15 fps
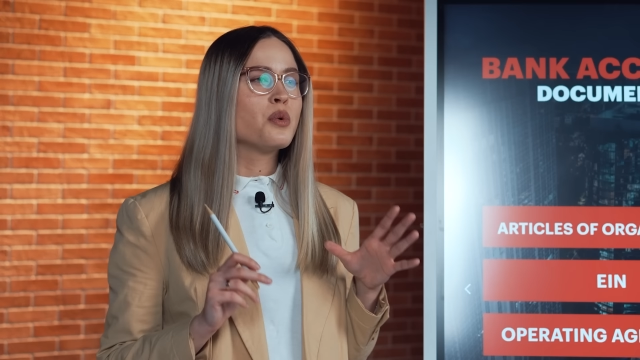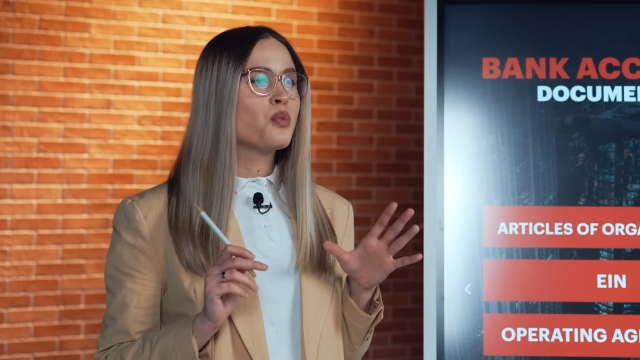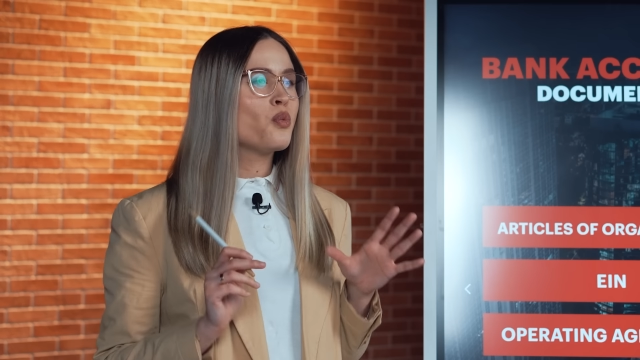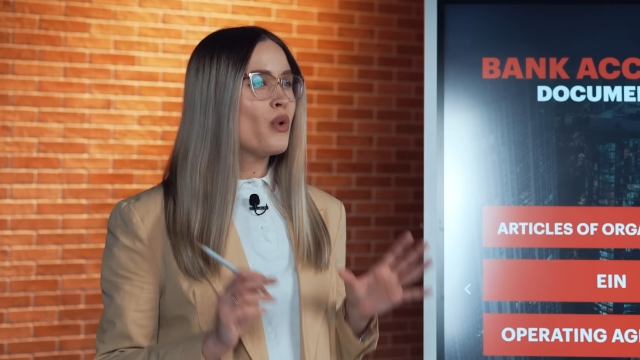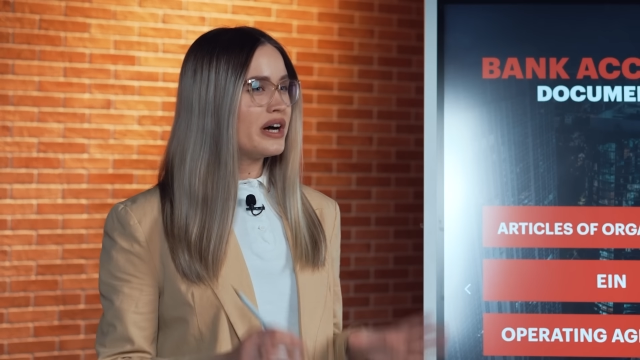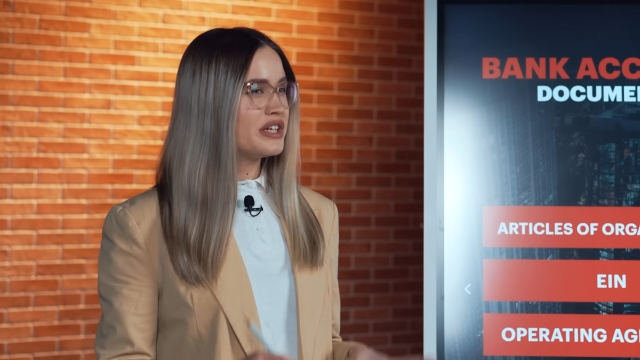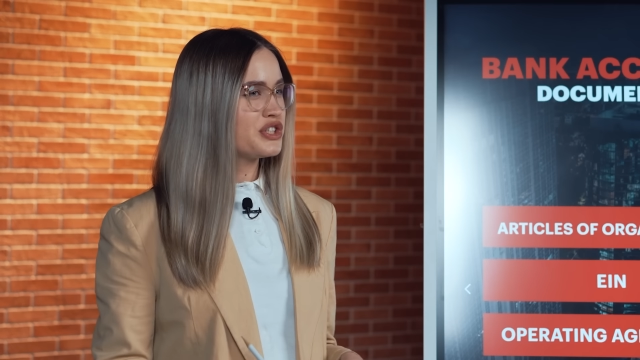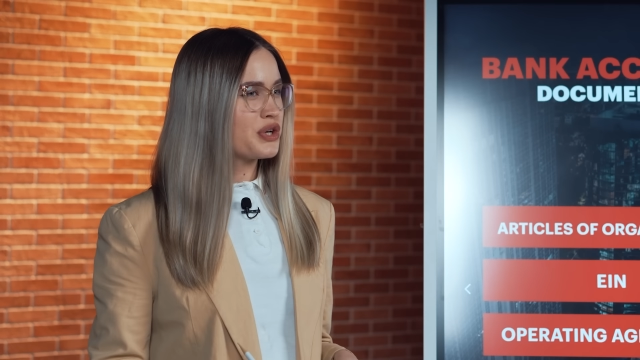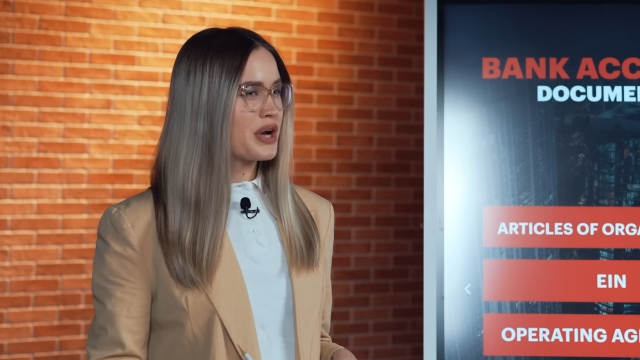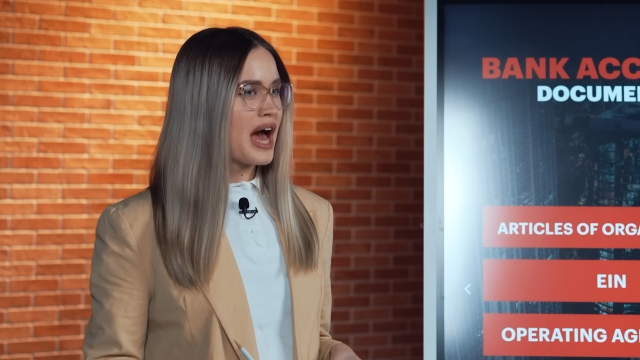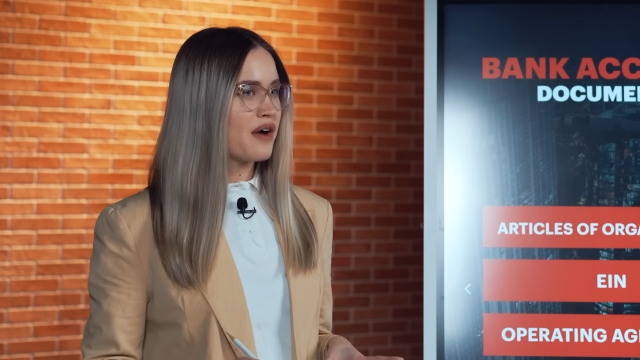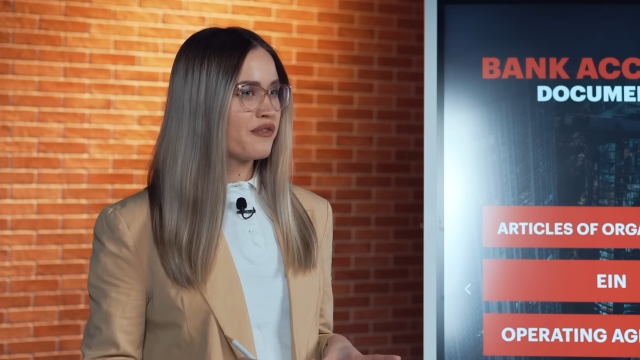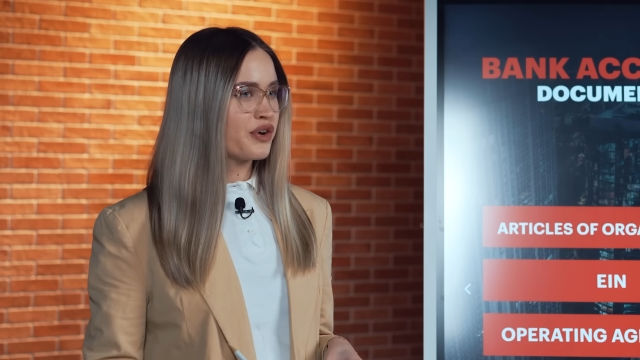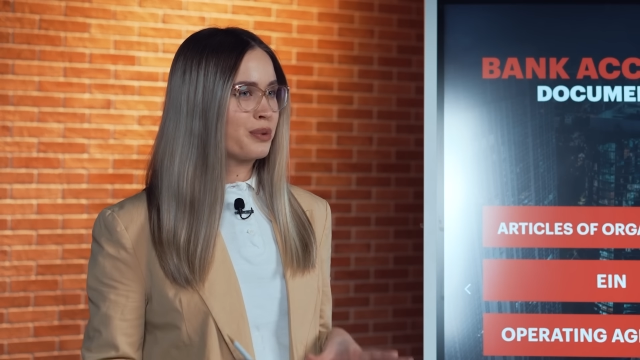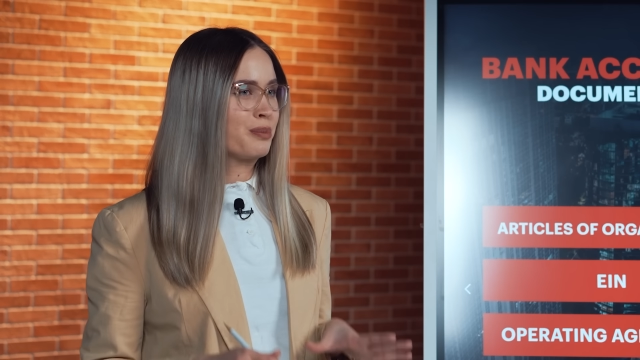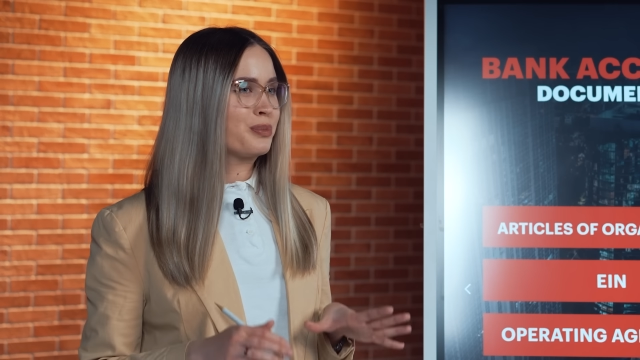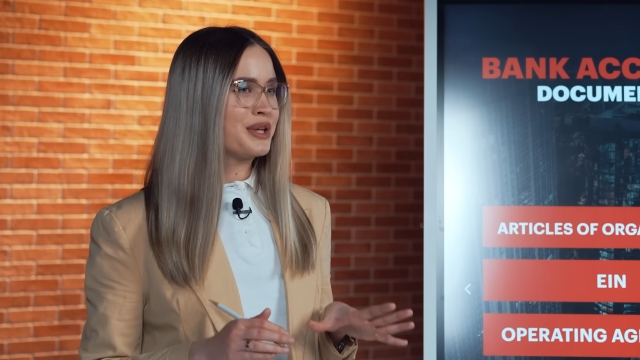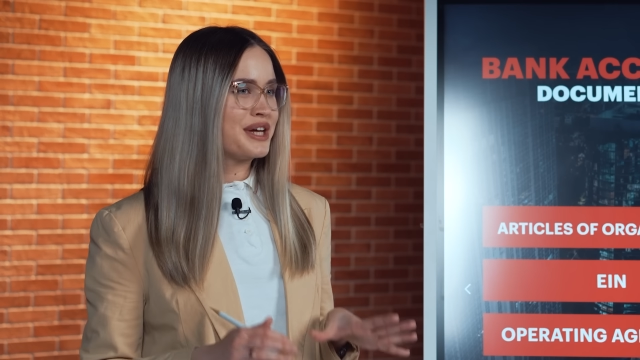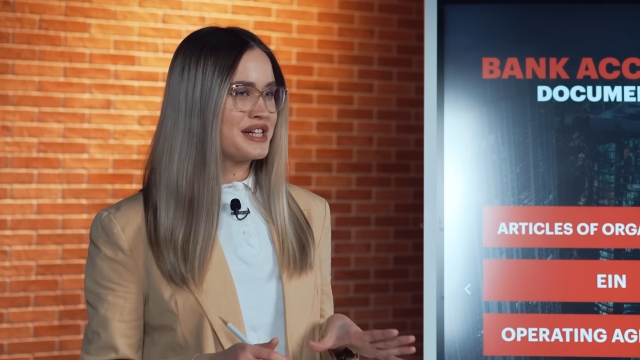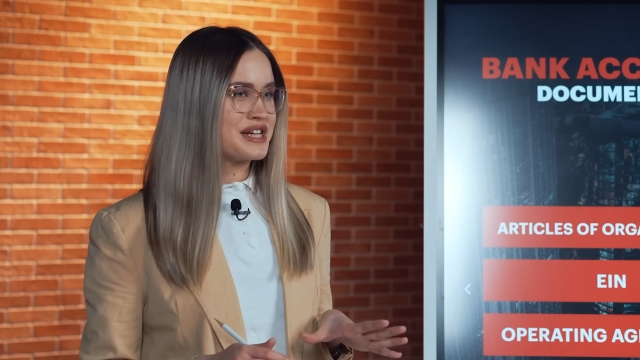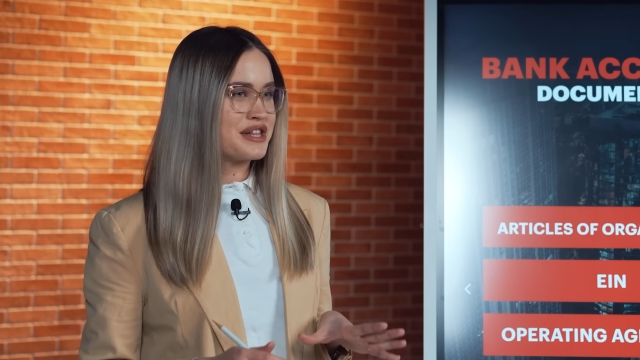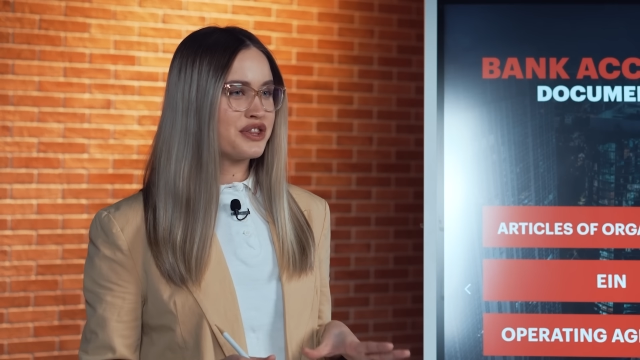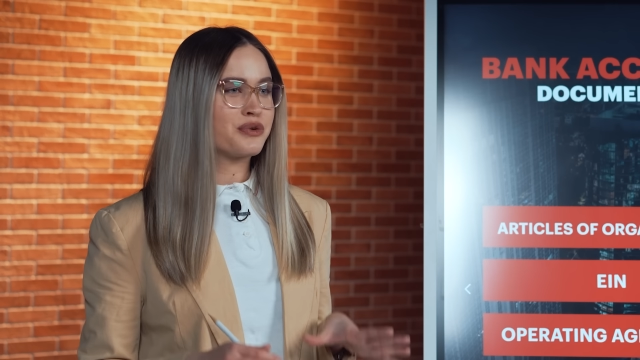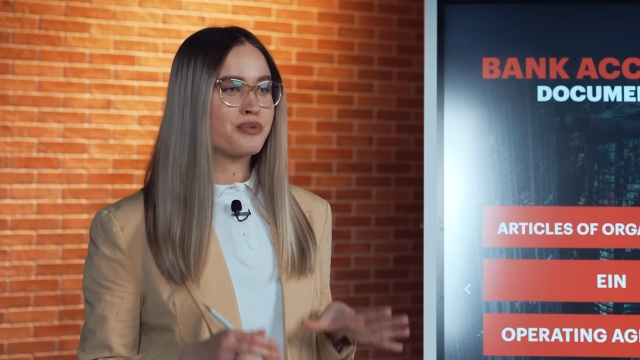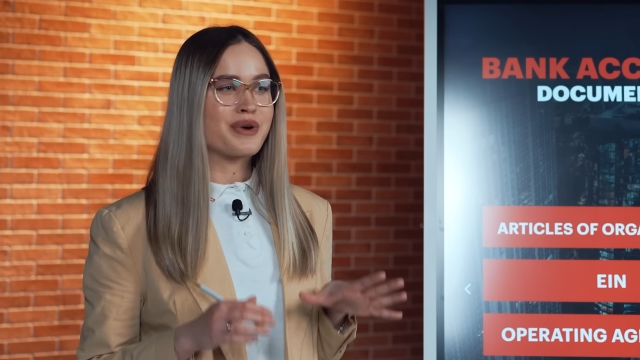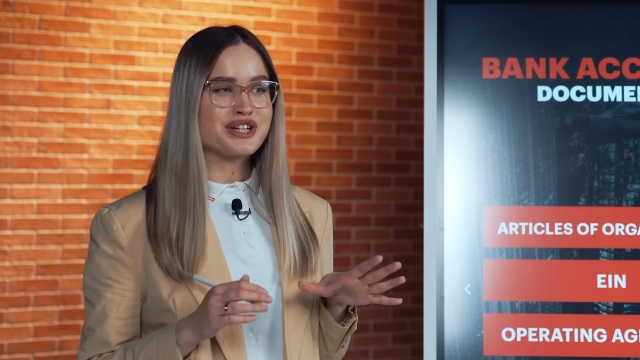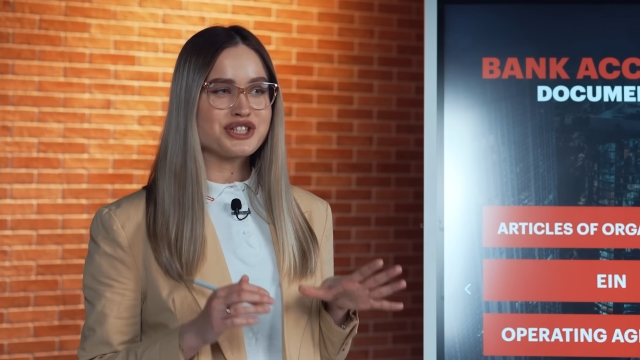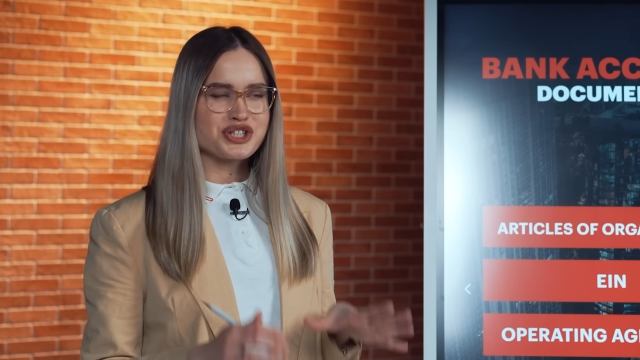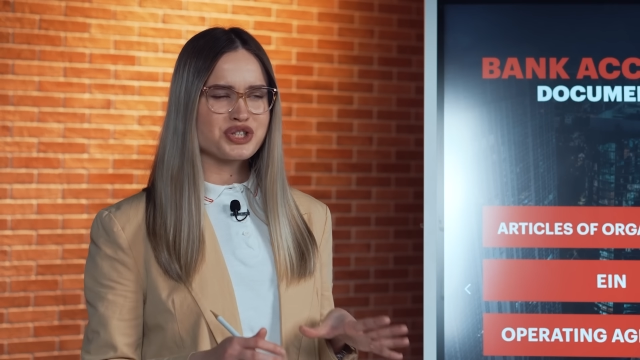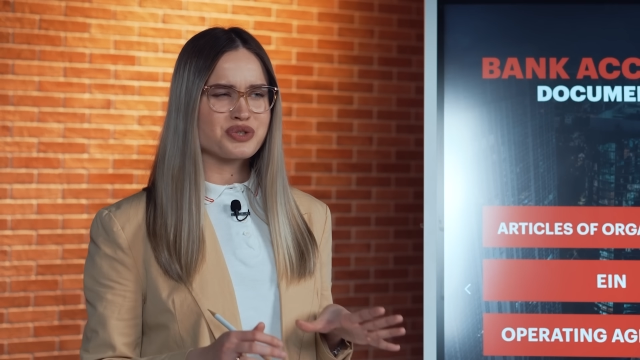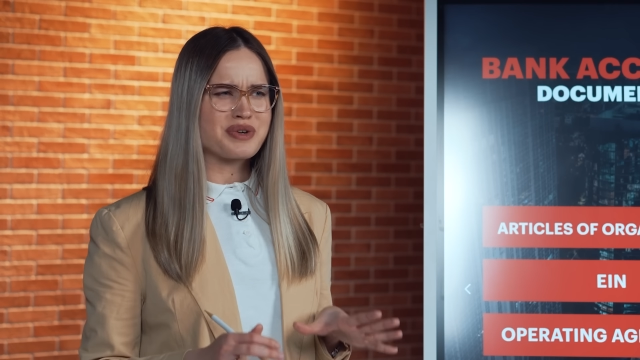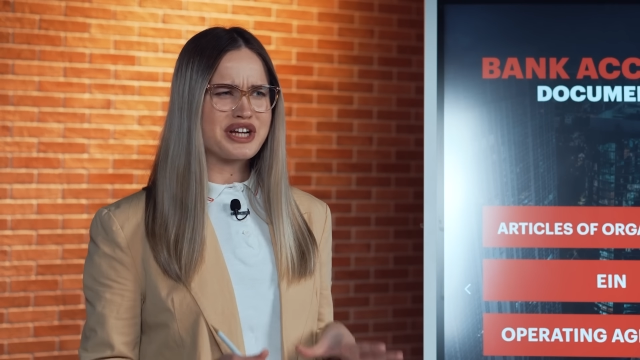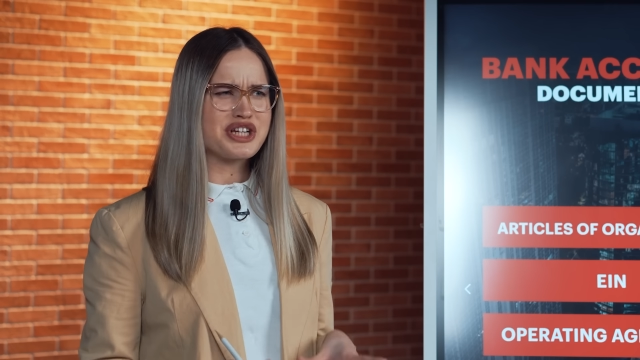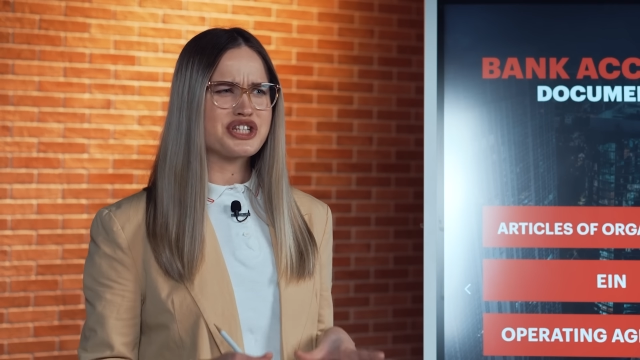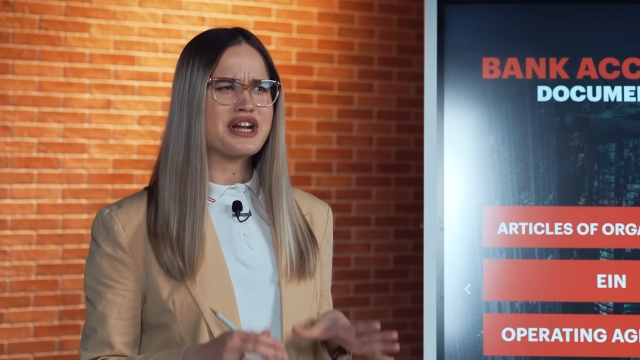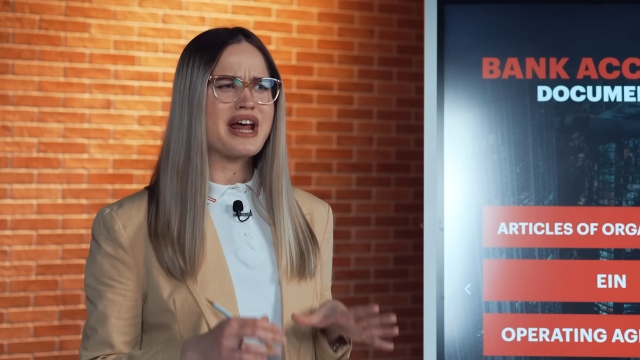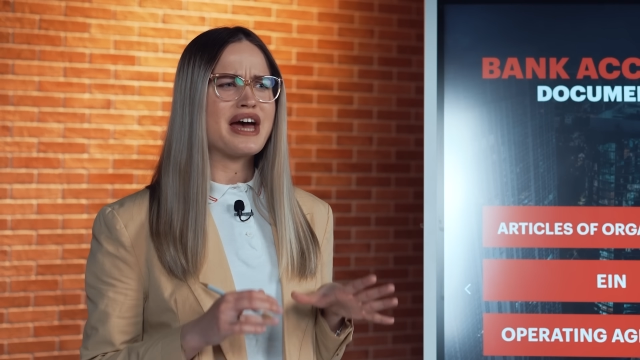Once you have completed the registration